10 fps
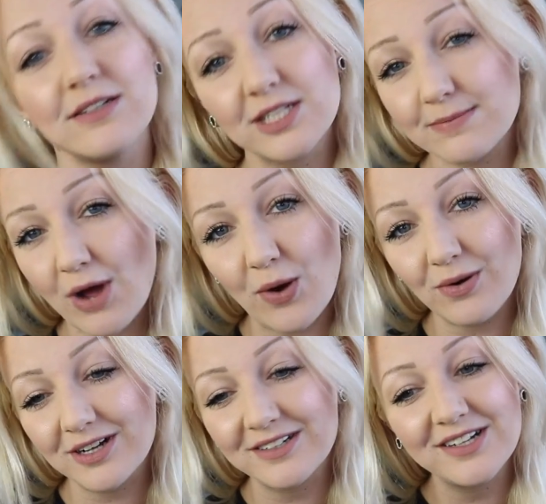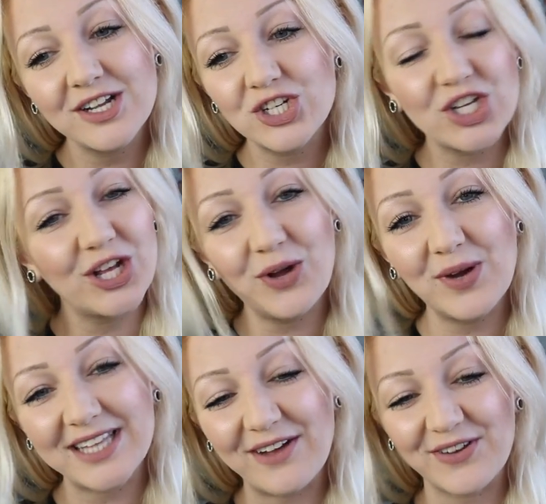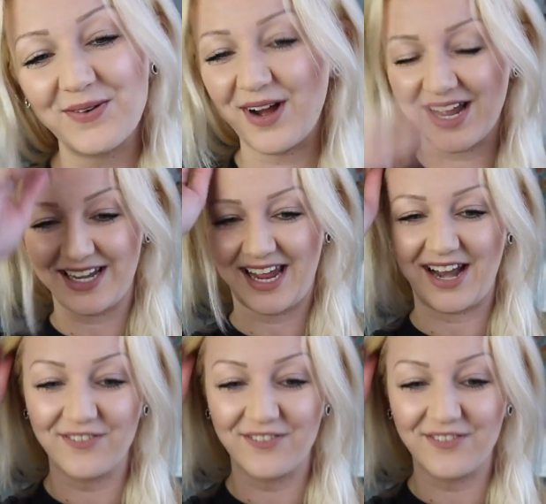smoke, chill with everyone, and I